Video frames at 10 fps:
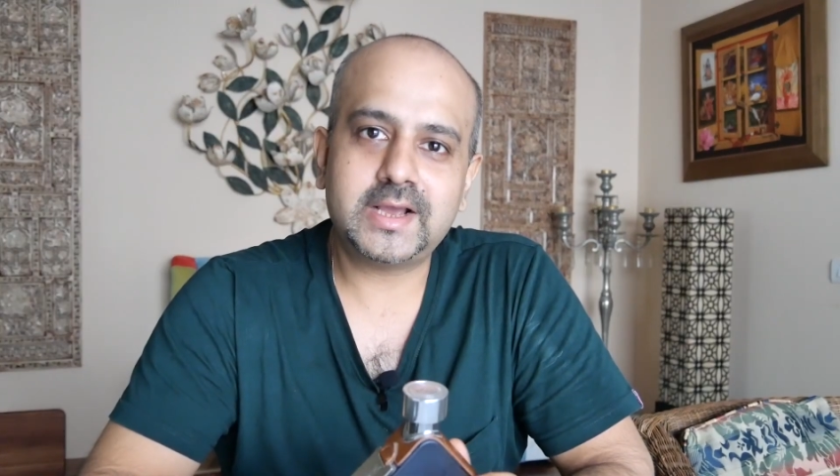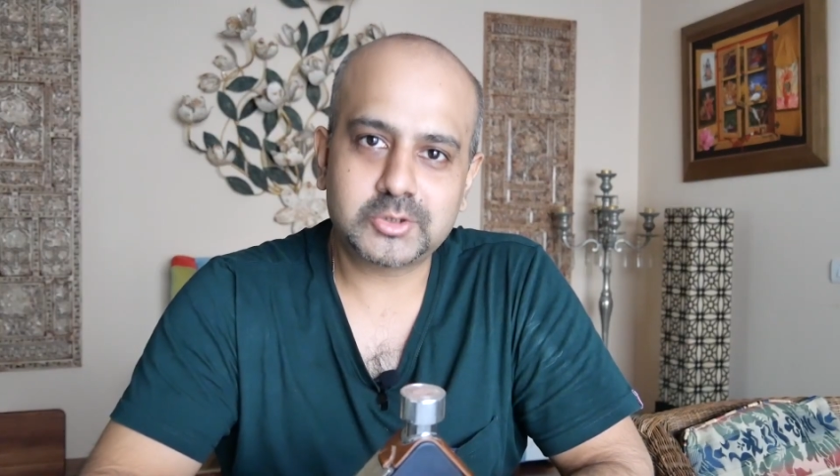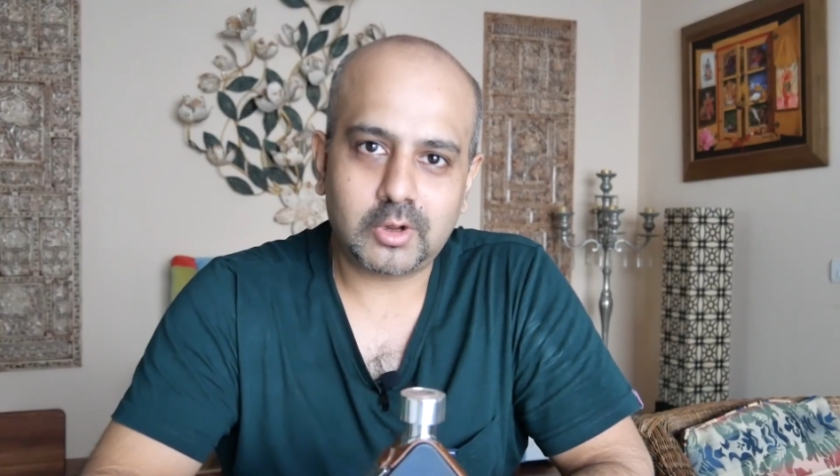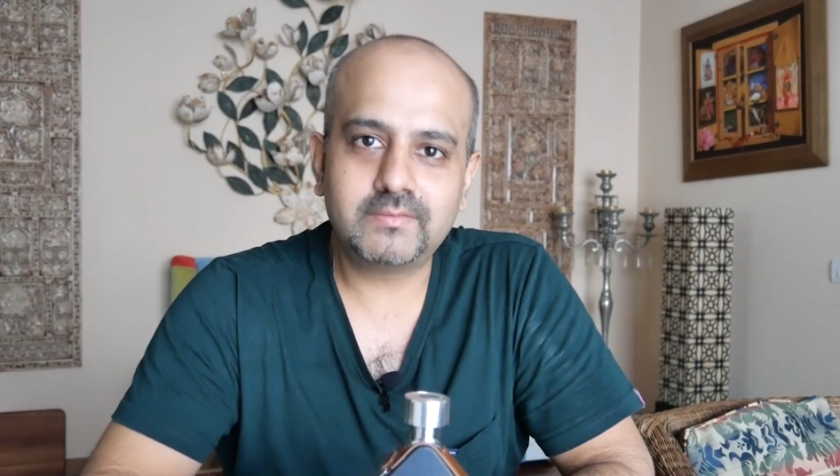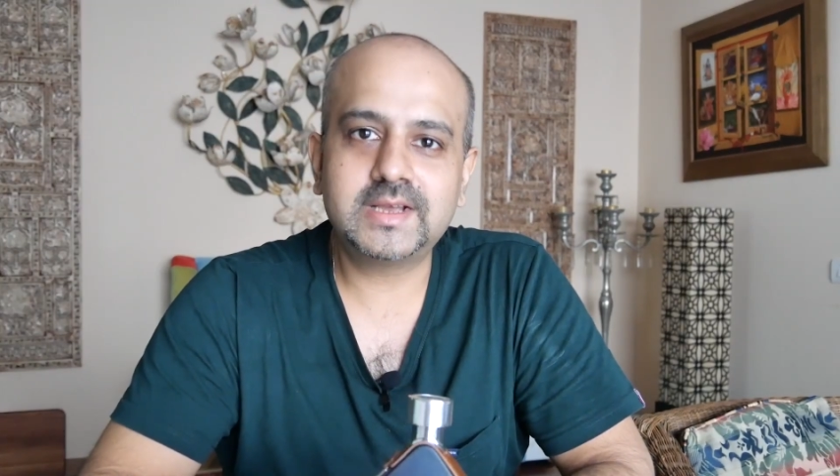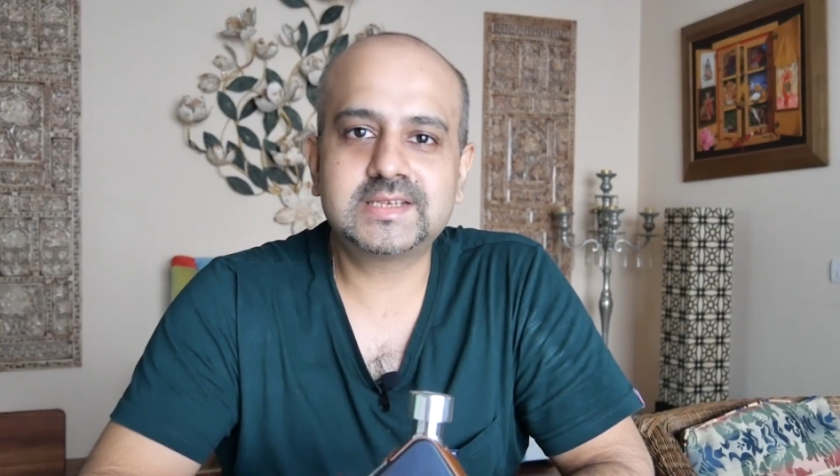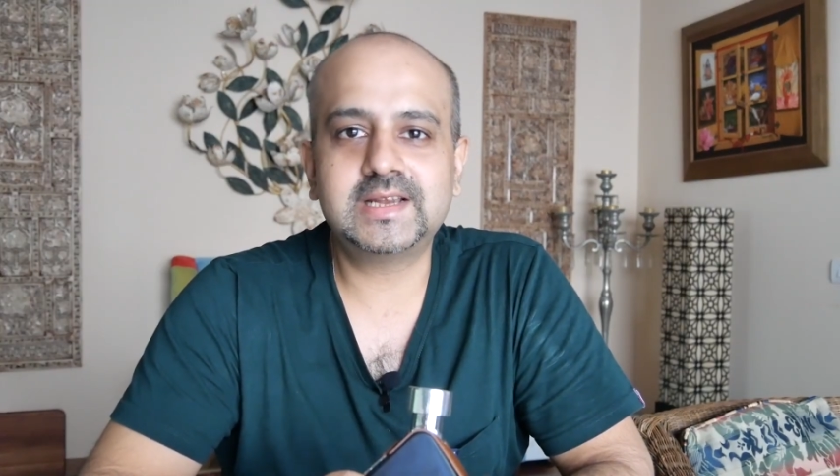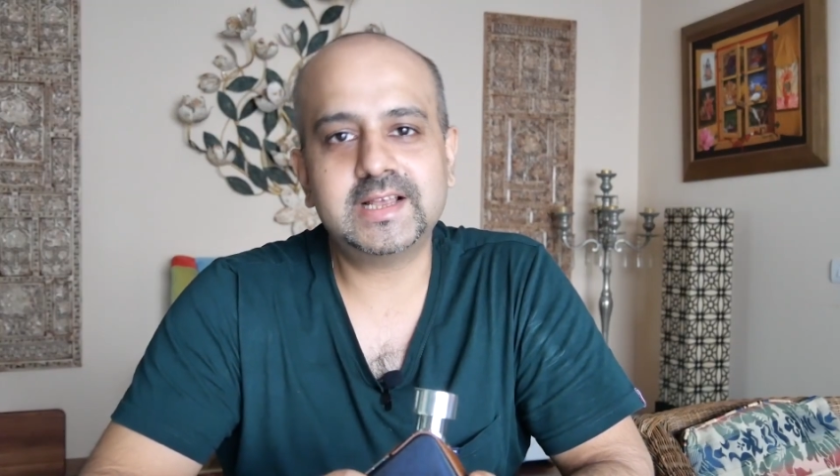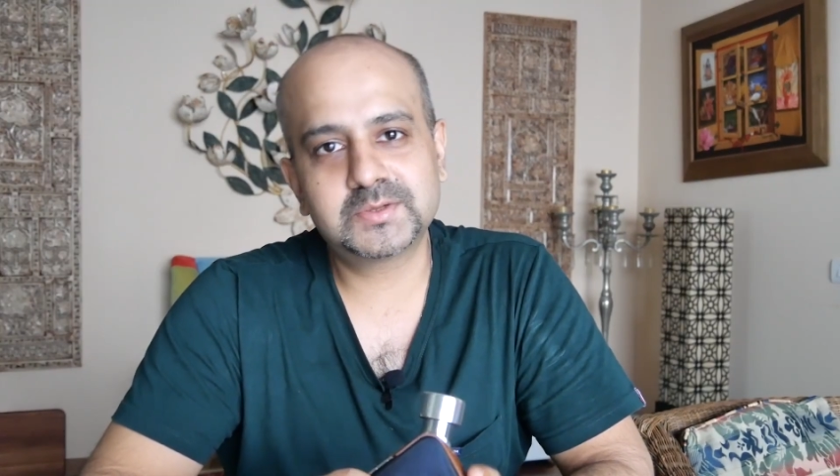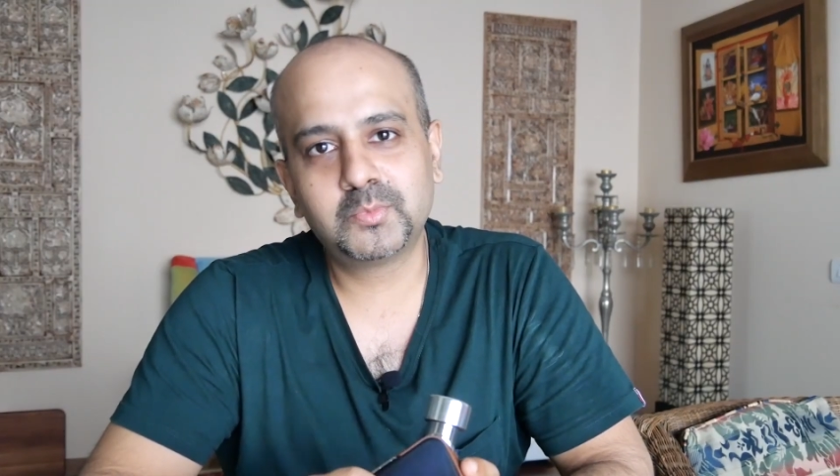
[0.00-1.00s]
as always,
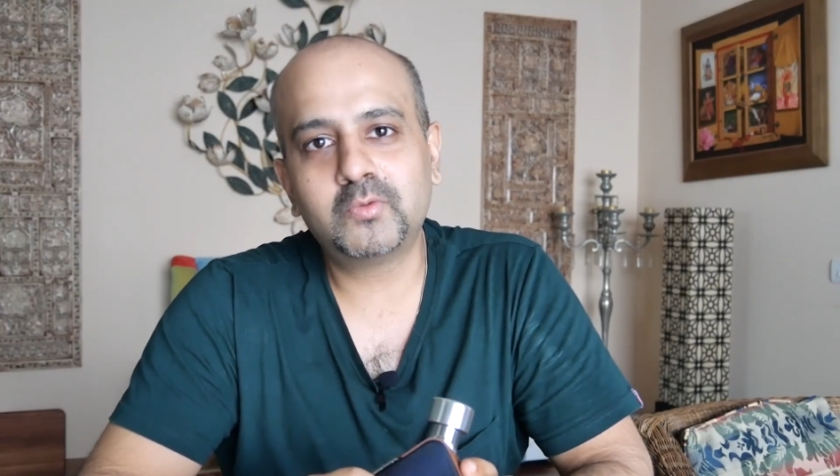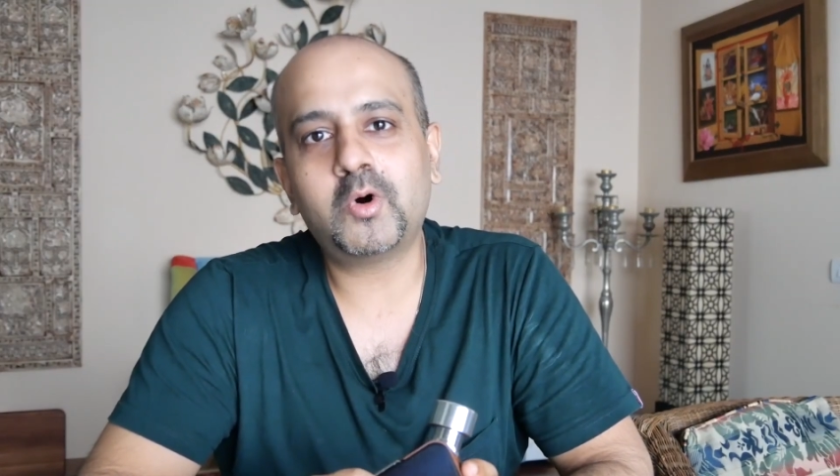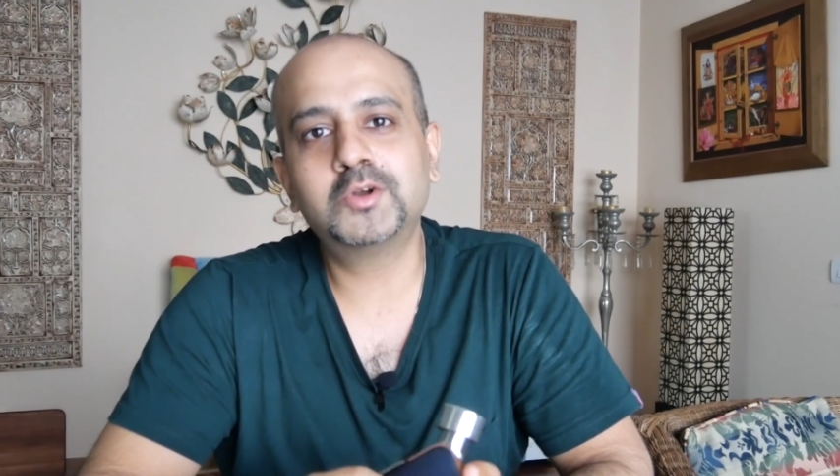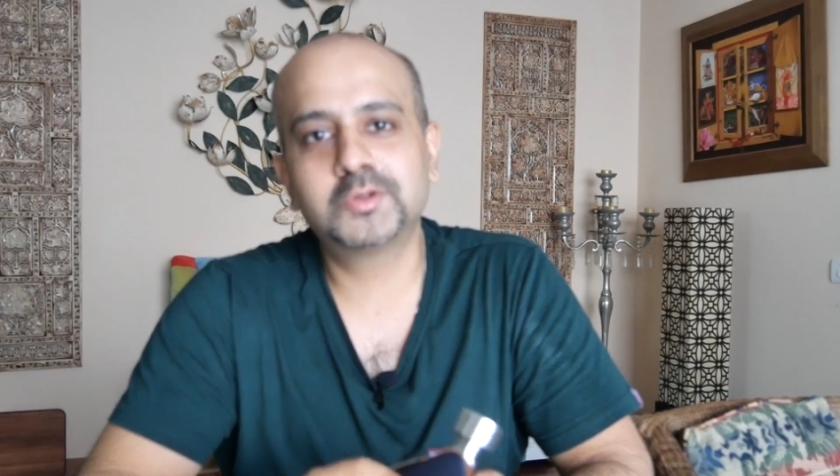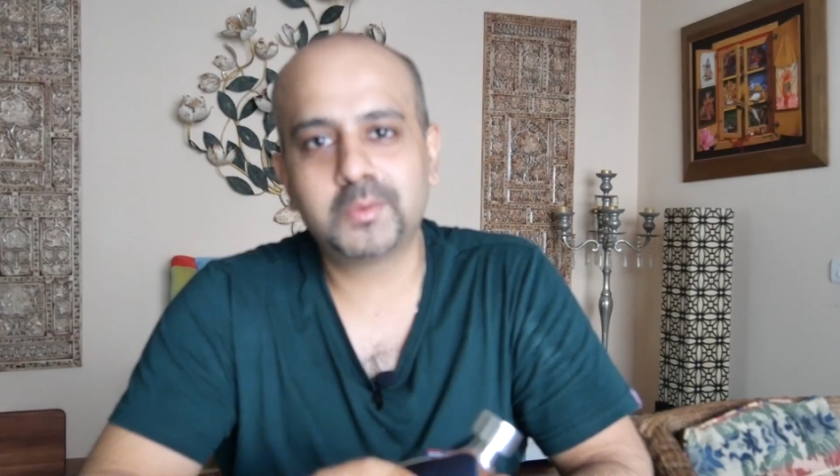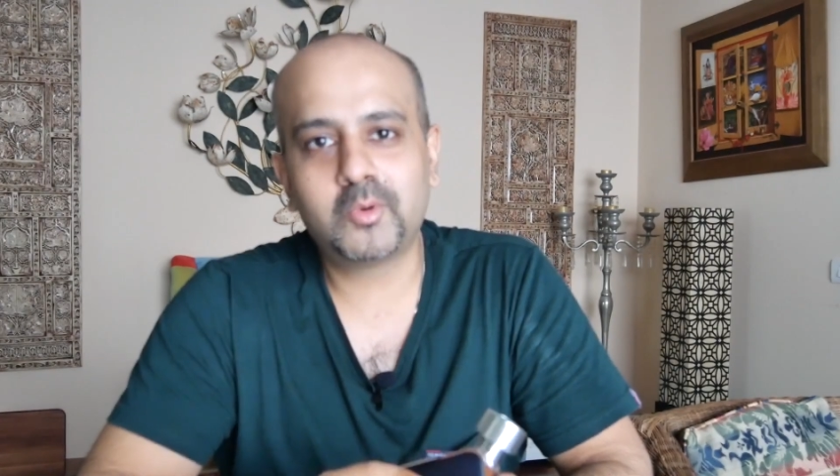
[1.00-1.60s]
let's move on to the